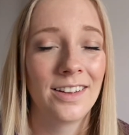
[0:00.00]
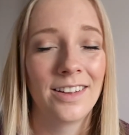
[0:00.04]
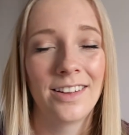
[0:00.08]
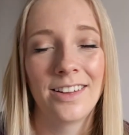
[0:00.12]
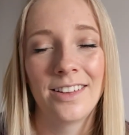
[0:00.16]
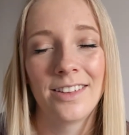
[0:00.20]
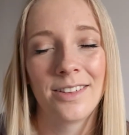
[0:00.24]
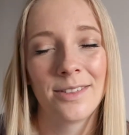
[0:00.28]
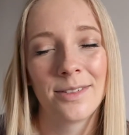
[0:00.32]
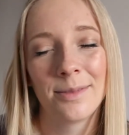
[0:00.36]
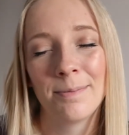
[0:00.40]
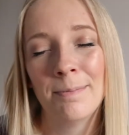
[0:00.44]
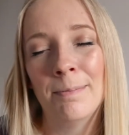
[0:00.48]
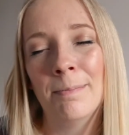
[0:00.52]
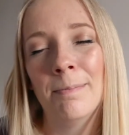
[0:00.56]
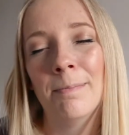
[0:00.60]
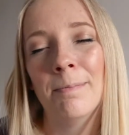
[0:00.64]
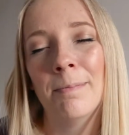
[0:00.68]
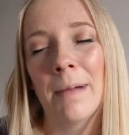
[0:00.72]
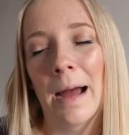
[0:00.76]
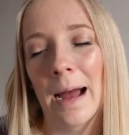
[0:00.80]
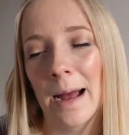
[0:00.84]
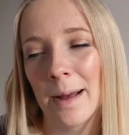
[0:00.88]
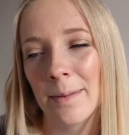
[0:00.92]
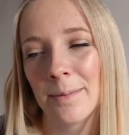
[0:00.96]
It's
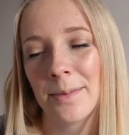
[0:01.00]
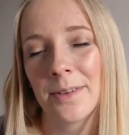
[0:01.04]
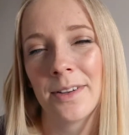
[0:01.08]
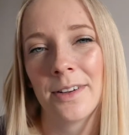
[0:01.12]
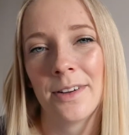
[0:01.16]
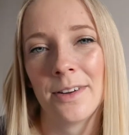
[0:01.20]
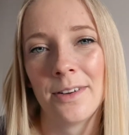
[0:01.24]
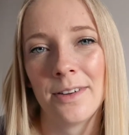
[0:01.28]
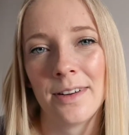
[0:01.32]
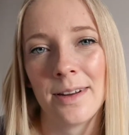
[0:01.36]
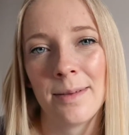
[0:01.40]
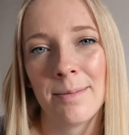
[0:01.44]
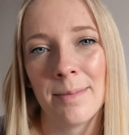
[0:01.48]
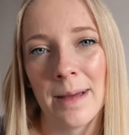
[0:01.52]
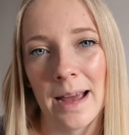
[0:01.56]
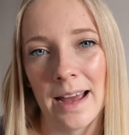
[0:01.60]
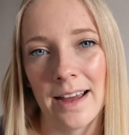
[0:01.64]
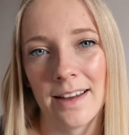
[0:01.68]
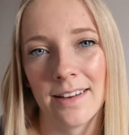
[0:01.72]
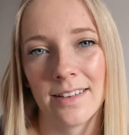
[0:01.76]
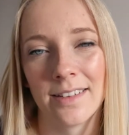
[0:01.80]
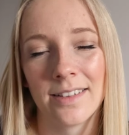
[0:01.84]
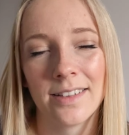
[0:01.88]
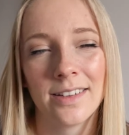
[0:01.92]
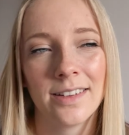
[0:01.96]
absolutely
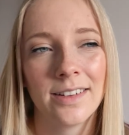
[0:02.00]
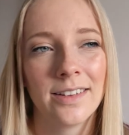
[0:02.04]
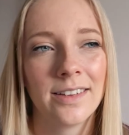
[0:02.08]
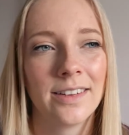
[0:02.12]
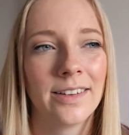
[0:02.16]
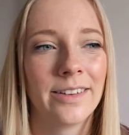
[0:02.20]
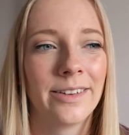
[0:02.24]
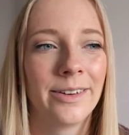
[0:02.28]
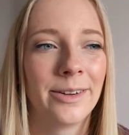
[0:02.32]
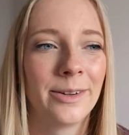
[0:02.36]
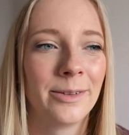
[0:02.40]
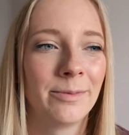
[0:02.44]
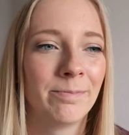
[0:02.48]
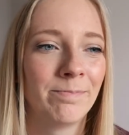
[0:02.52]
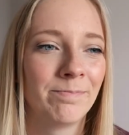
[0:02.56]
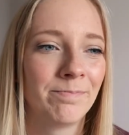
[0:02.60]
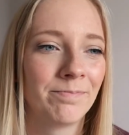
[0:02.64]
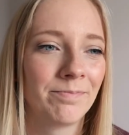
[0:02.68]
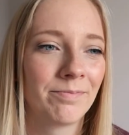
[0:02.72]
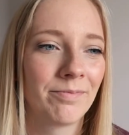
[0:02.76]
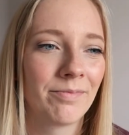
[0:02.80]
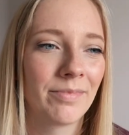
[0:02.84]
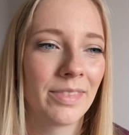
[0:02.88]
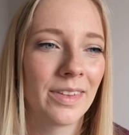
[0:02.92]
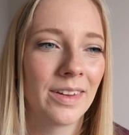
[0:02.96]
mad.
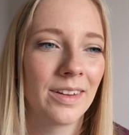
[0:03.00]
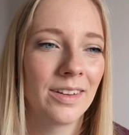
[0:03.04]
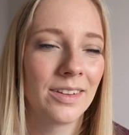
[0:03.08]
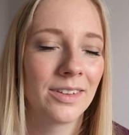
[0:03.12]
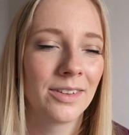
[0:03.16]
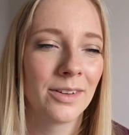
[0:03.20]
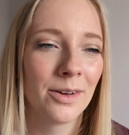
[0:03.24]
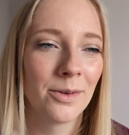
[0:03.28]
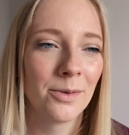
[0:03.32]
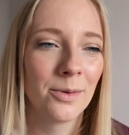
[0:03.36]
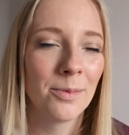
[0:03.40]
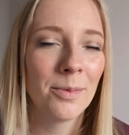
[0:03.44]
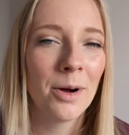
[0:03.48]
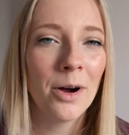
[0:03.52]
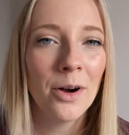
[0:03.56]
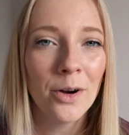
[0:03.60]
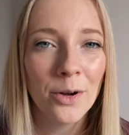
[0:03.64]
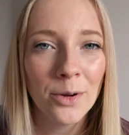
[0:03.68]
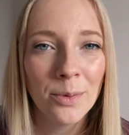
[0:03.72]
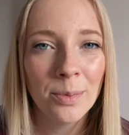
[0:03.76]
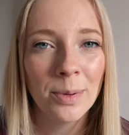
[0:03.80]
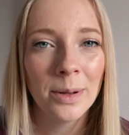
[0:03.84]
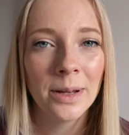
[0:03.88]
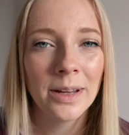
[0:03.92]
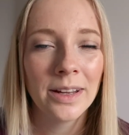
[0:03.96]
So I'm
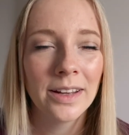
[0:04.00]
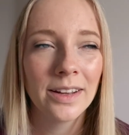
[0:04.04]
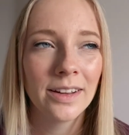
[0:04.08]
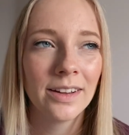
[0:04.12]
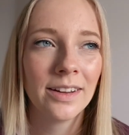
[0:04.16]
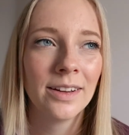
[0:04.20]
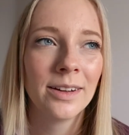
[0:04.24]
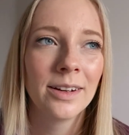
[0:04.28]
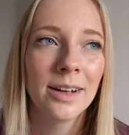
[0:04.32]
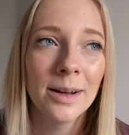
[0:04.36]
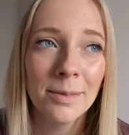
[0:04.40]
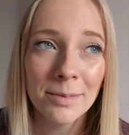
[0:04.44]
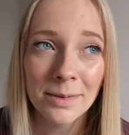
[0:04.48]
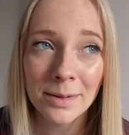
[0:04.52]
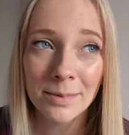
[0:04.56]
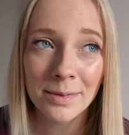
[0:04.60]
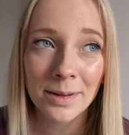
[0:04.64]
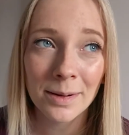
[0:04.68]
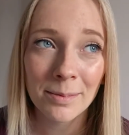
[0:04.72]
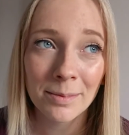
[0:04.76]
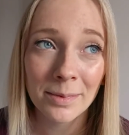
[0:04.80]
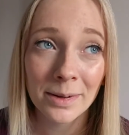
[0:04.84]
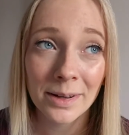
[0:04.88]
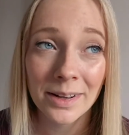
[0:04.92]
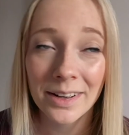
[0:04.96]
hoping come
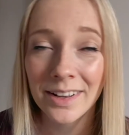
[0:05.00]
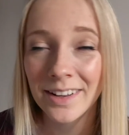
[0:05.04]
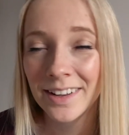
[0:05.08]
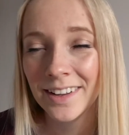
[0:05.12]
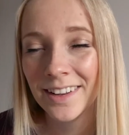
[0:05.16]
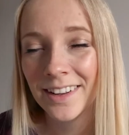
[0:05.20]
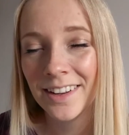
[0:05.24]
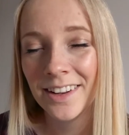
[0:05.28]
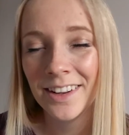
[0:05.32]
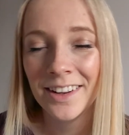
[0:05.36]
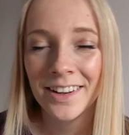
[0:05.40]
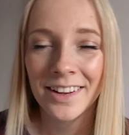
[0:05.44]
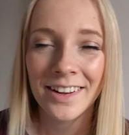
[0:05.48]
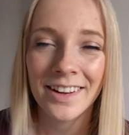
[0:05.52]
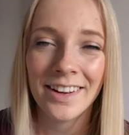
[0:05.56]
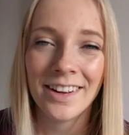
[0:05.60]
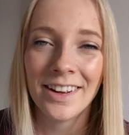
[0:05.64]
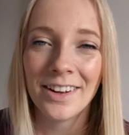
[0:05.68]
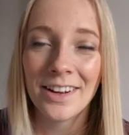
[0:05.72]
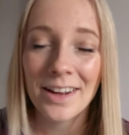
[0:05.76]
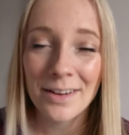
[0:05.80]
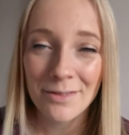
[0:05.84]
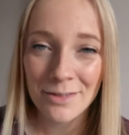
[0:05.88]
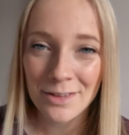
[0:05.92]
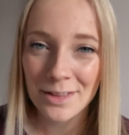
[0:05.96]
September,
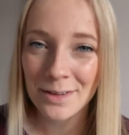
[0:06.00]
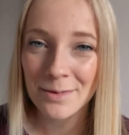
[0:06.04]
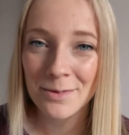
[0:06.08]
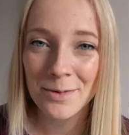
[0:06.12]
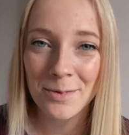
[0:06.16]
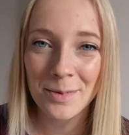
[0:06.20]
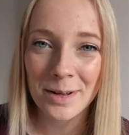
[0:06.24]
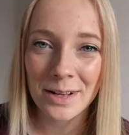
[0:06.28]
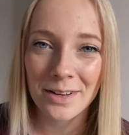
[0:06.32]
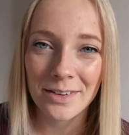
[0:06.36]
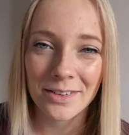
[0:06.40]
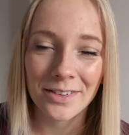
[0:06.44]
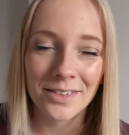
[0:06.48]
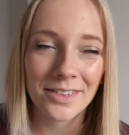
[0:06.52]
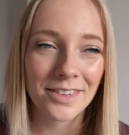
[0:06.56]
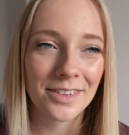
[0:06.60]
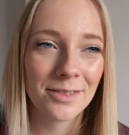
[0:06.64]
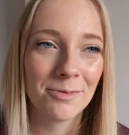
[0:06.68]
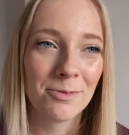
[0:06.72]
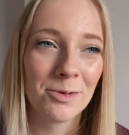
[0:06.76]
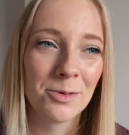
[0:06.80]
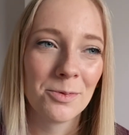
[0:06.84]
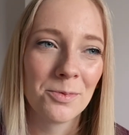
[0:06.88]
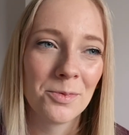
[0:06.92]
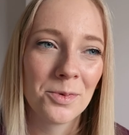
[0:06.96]
everything will be good,
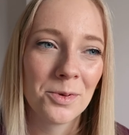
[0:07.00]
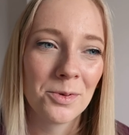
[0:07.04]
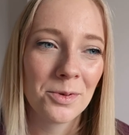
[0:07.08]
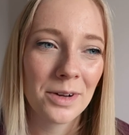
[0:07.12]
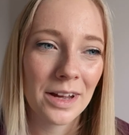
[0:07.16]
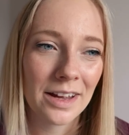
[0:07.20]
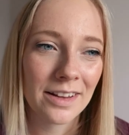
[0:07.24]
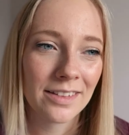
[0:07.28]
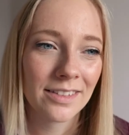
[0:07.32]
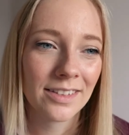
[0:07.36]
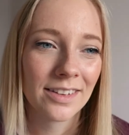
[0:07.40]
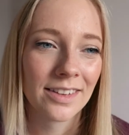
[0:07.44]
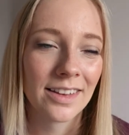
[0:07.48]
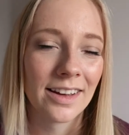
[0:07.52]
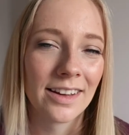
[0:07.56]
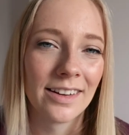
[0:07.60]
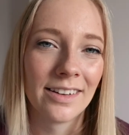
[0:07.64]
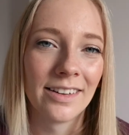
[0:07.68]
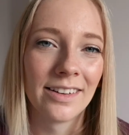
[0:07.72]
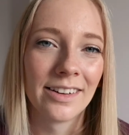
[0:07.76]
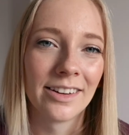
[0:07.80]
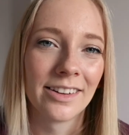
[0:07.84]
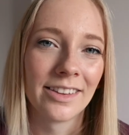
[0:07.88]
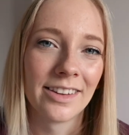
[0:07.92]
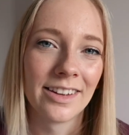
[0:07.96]
and we'll get to that
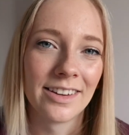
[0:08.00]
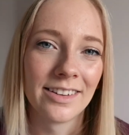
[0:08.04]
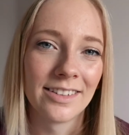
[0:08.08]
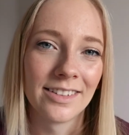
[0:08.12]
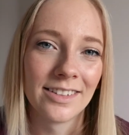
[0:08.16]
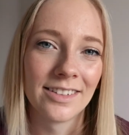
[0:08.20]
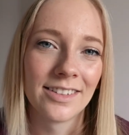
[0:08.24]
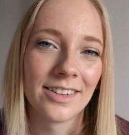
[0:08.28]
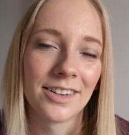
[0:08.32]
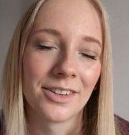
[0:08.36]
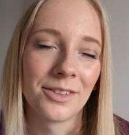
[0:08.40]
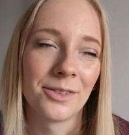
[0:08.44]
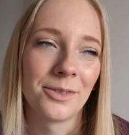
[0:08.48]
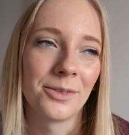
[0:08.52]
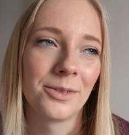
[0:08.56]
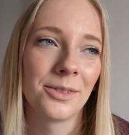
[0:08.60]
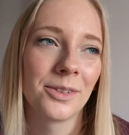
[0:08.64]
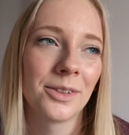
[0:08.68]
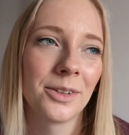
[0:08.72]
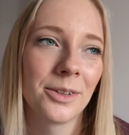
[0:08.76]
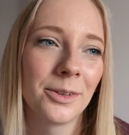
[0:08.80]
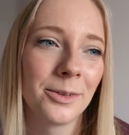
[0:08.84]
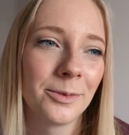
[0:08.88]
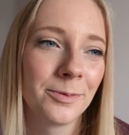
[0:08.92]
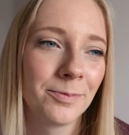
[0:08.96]
light at the end of the tunnel.
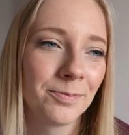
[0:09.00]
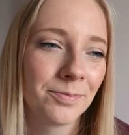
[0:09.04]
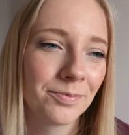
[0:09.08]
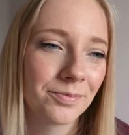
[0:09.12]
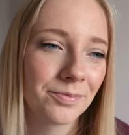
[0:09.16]
So